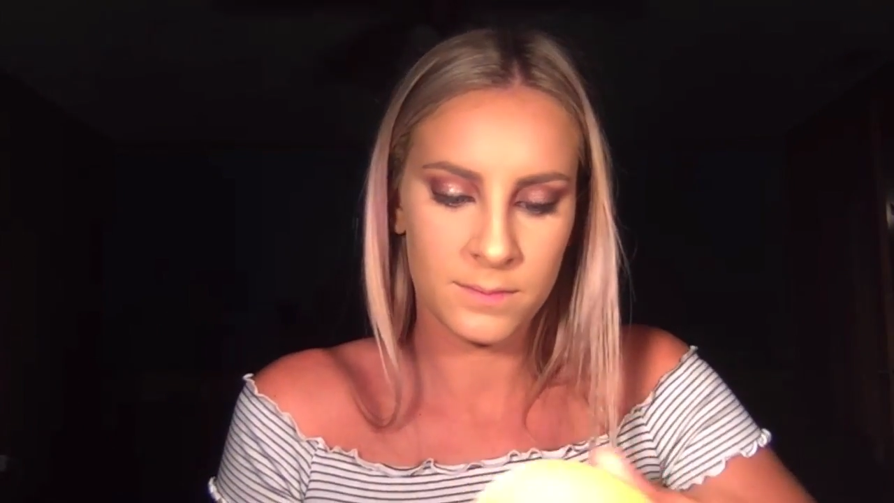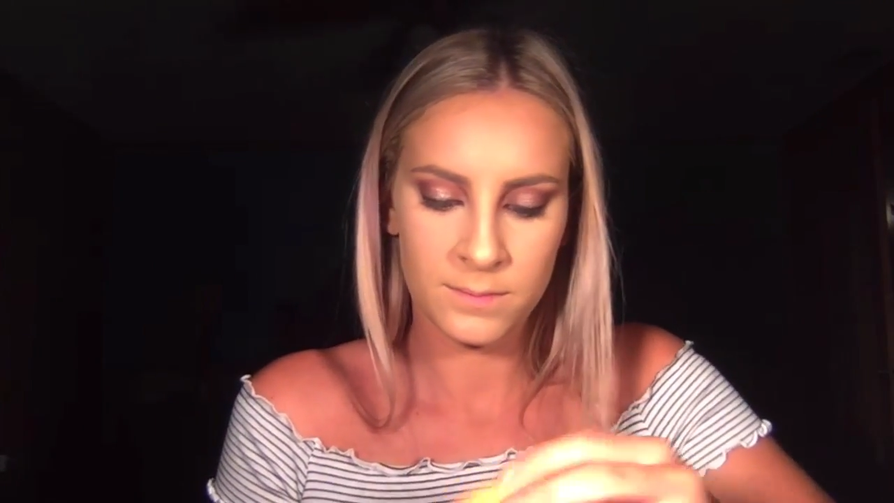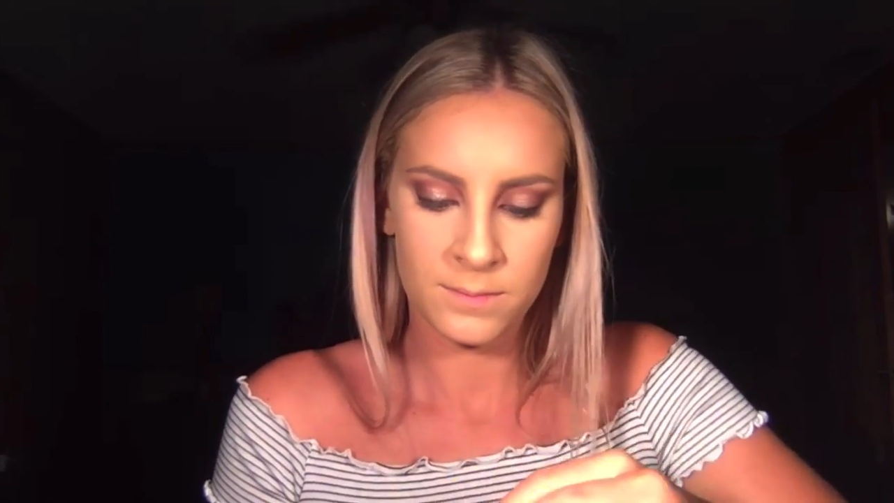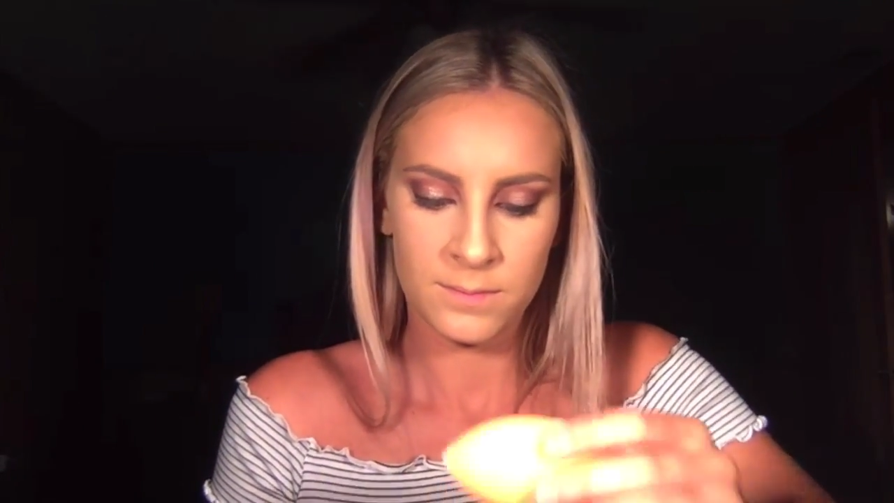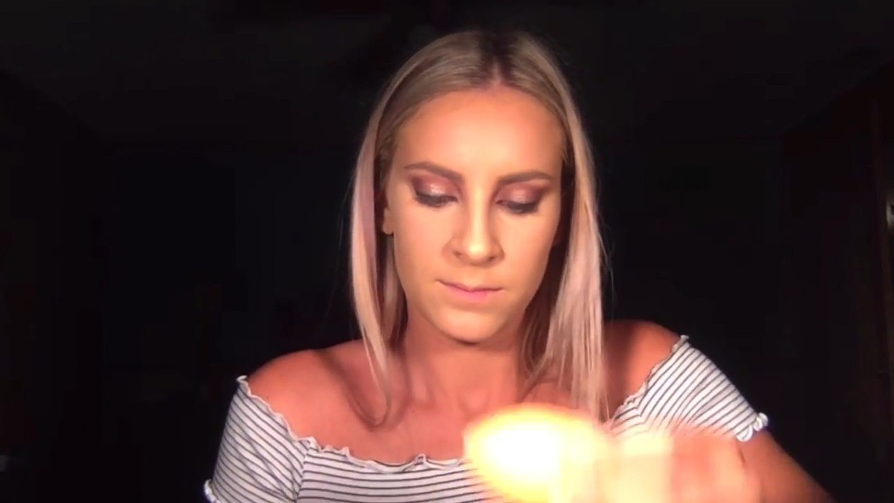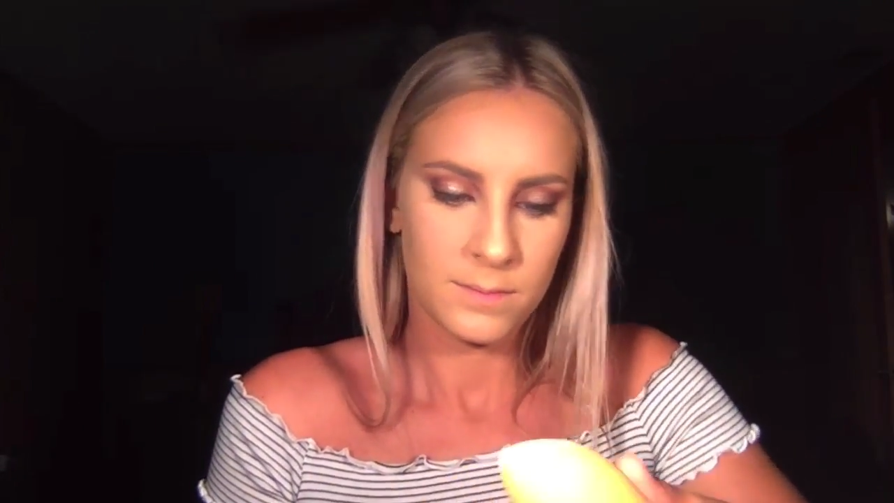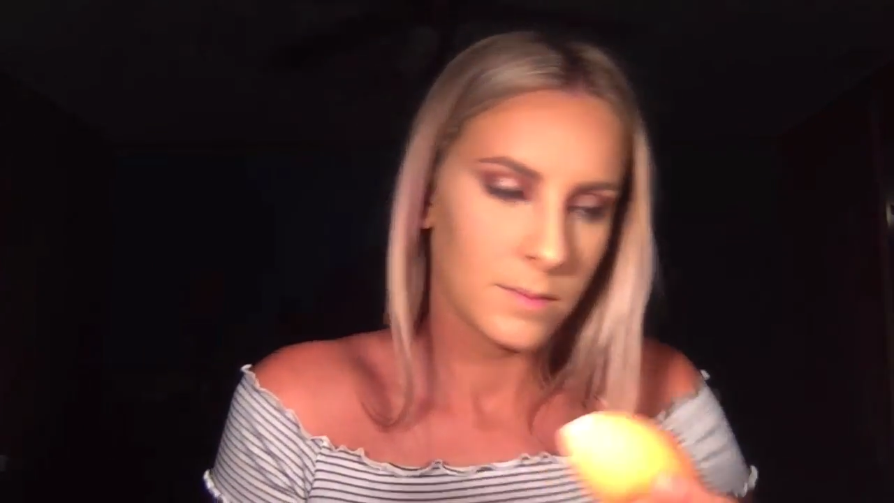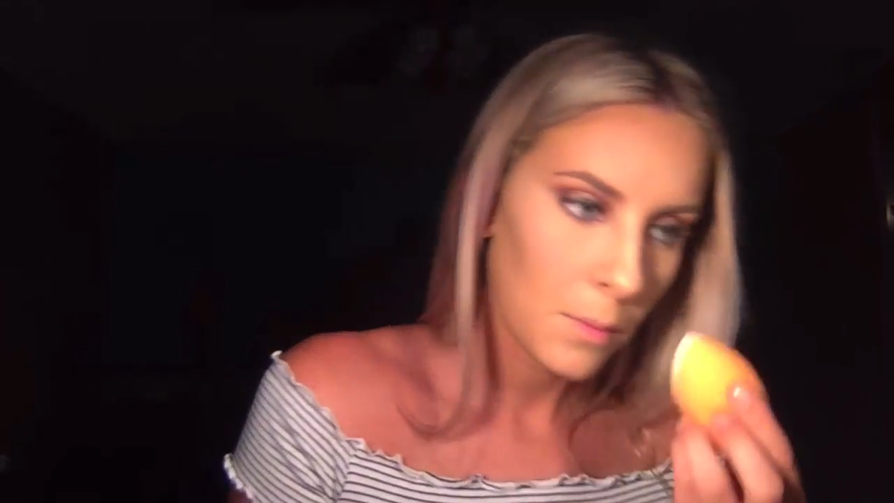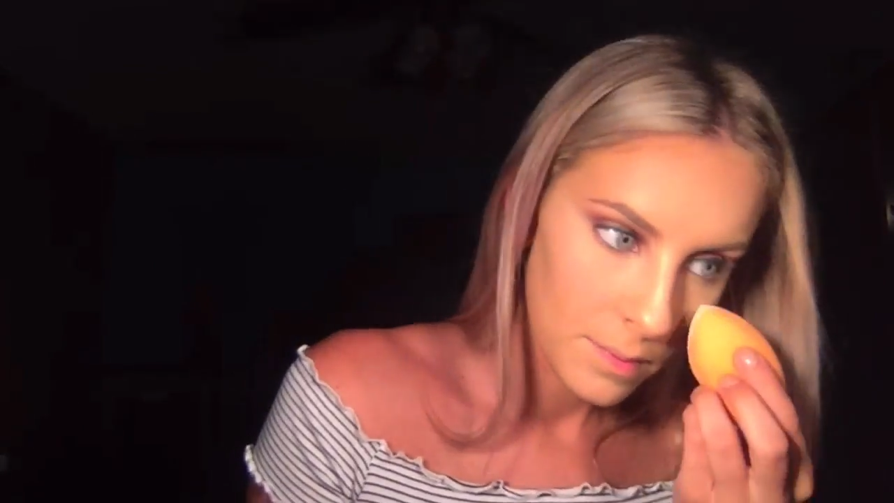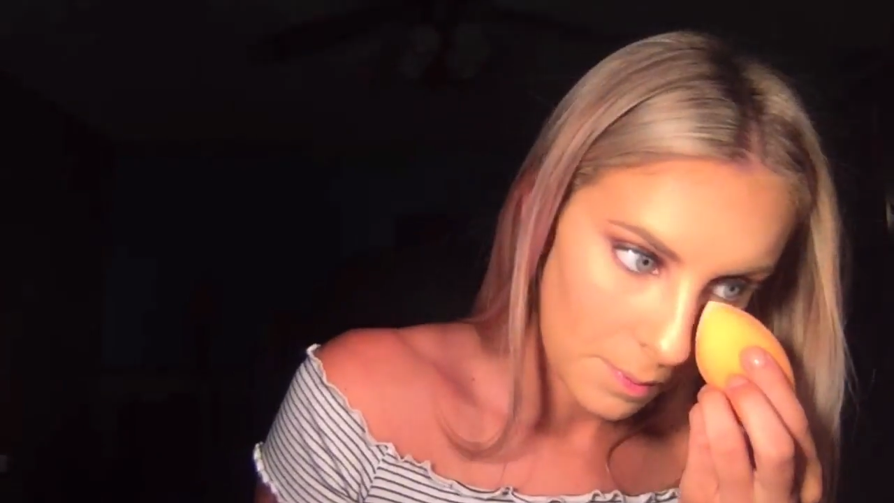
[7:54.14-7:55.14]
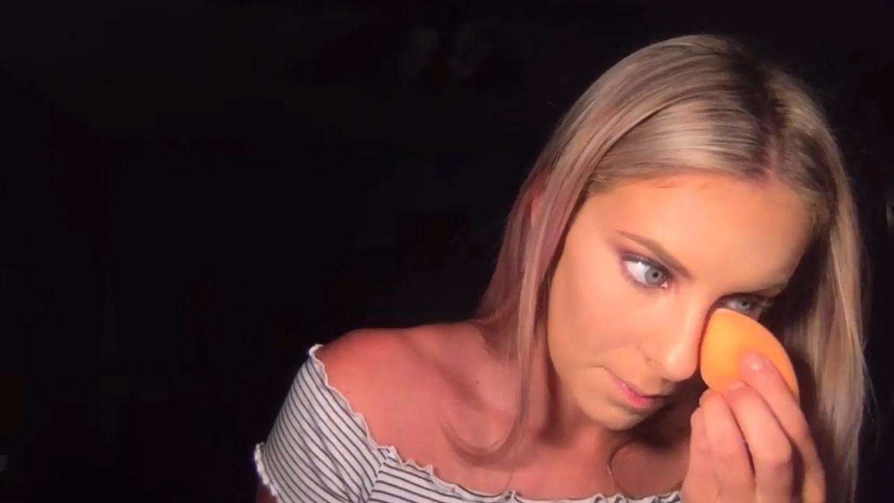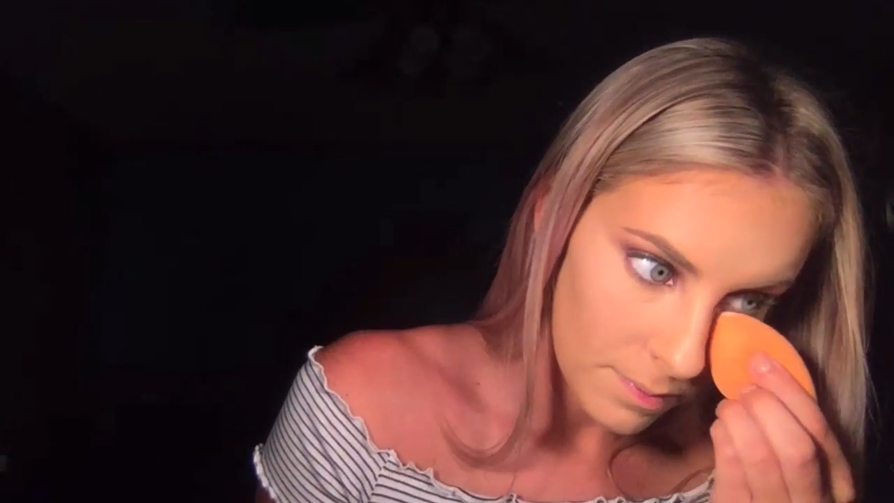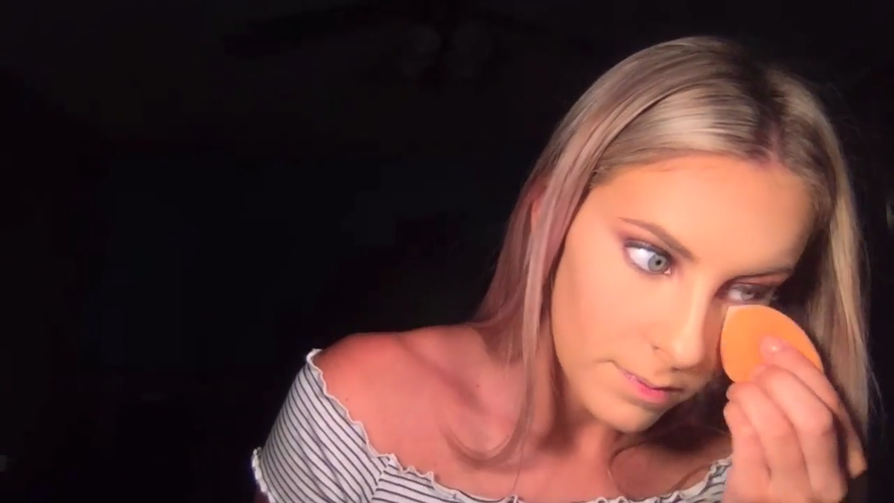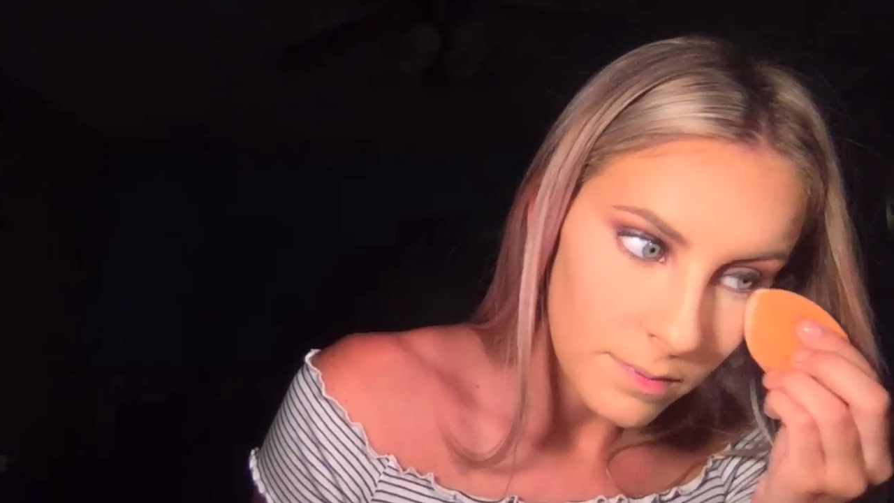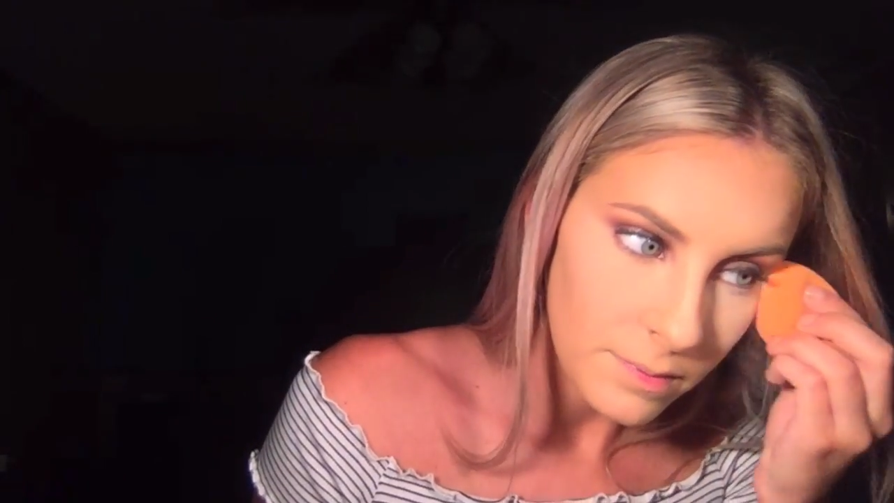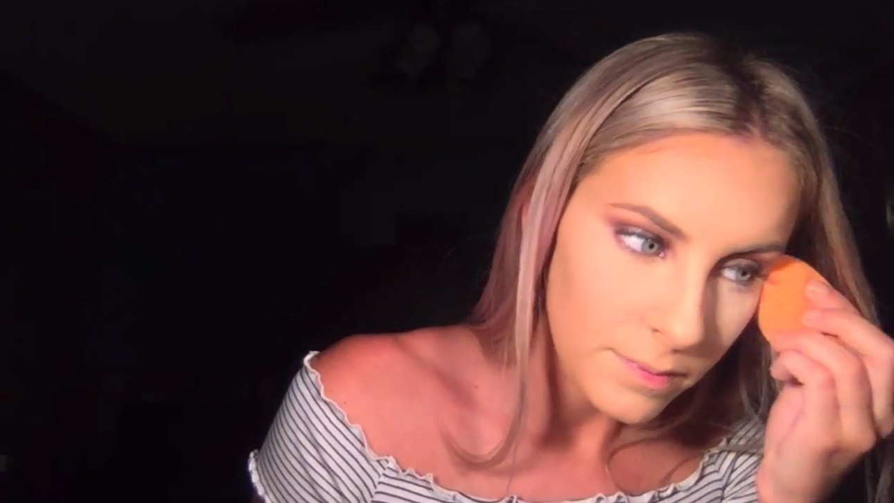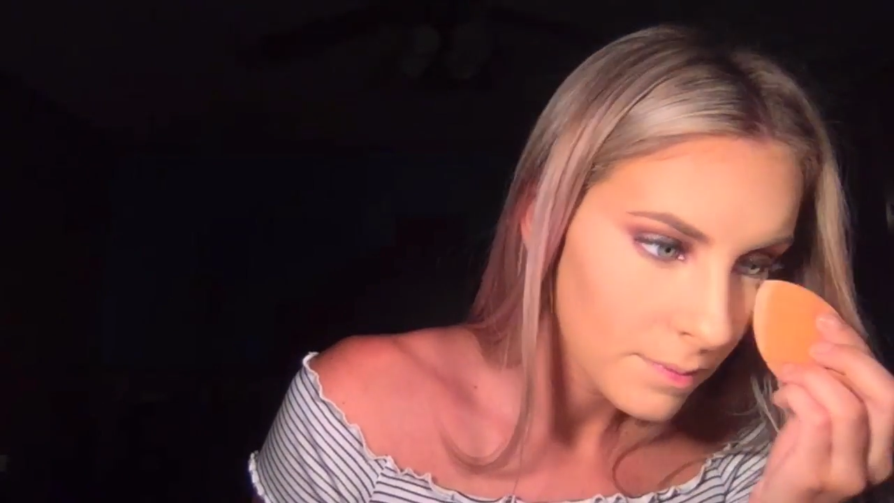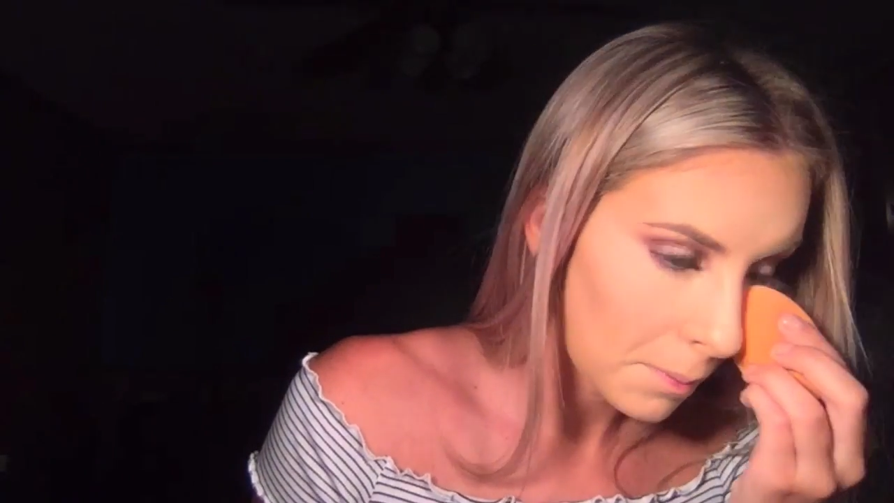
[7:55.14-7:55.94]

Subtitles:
powder. I'm just going to put some of